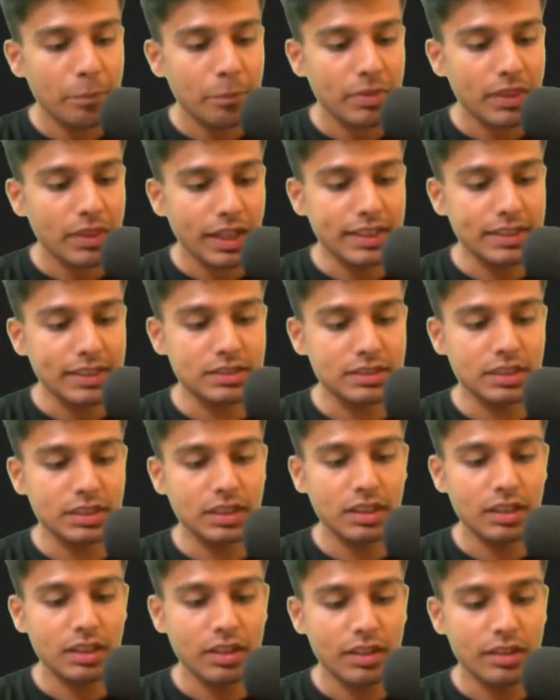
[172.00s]
is
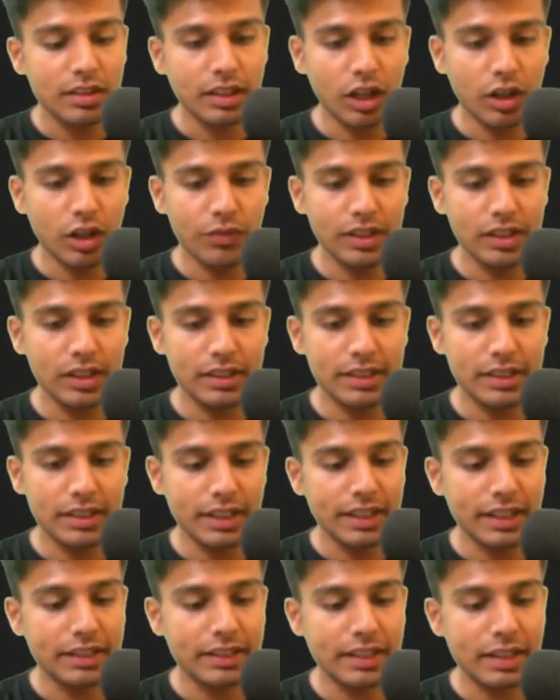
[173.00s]
now we'll
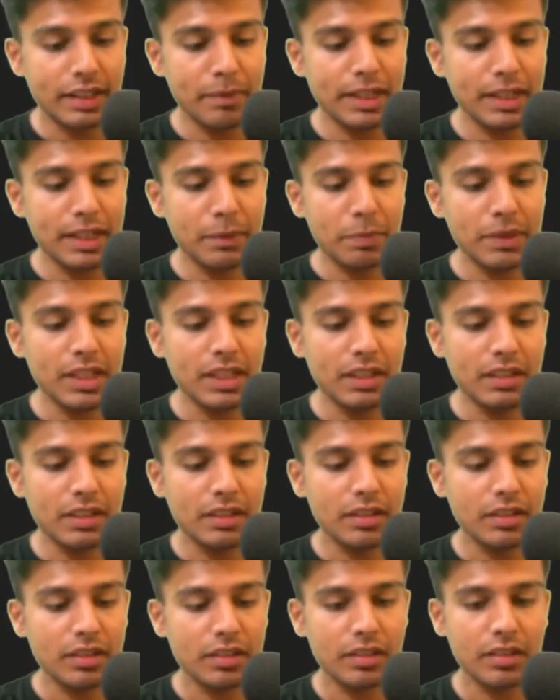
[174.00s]
increment P.
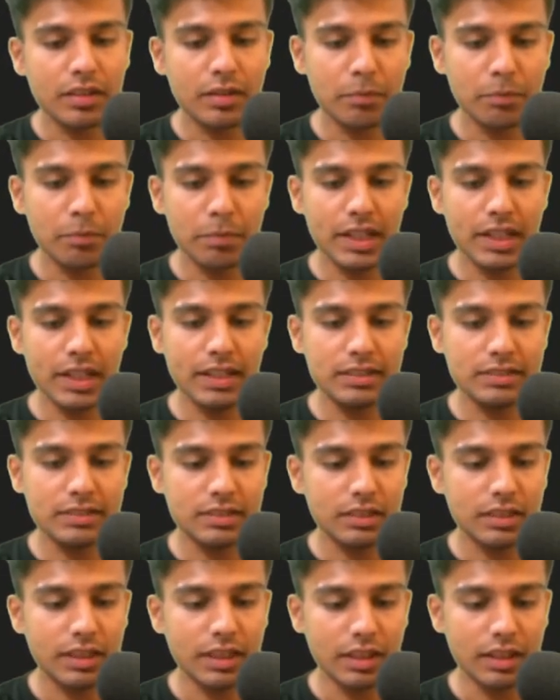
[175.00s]
P is
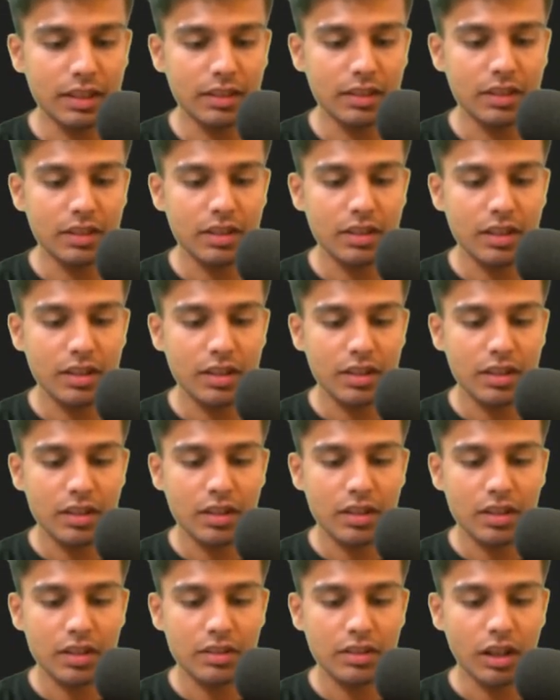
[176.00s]
here.
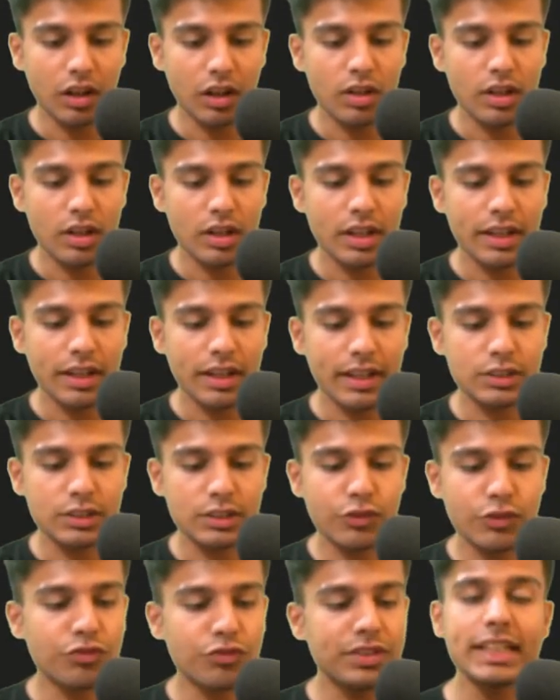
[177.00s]
Now is
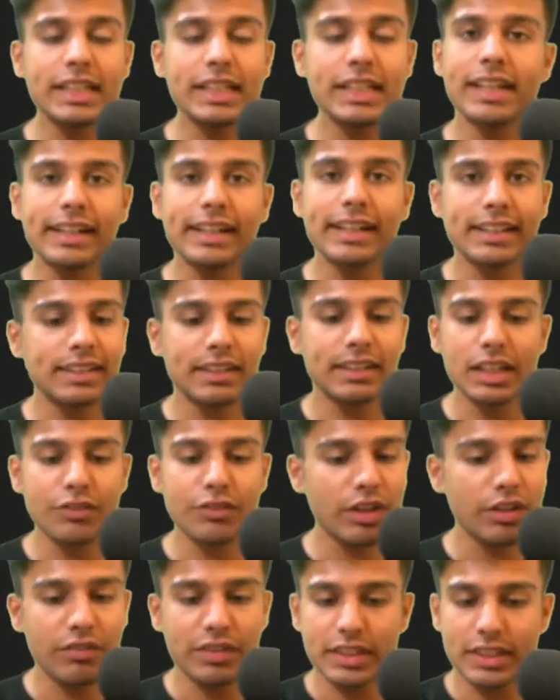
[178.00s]
15 greater than
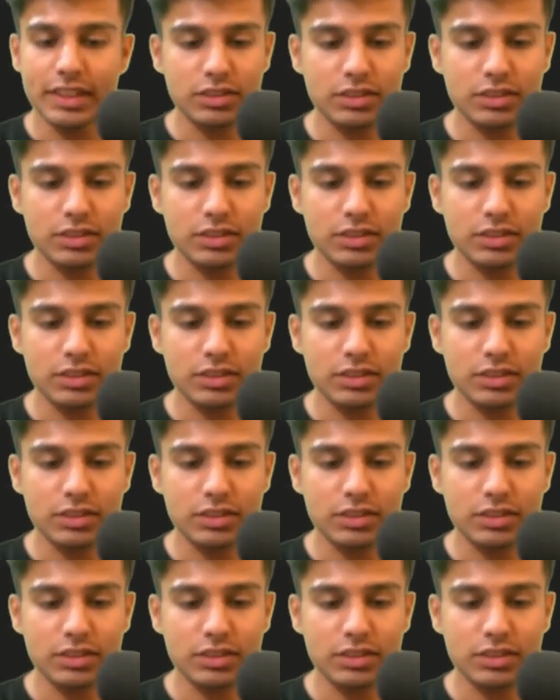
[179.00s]
35? It is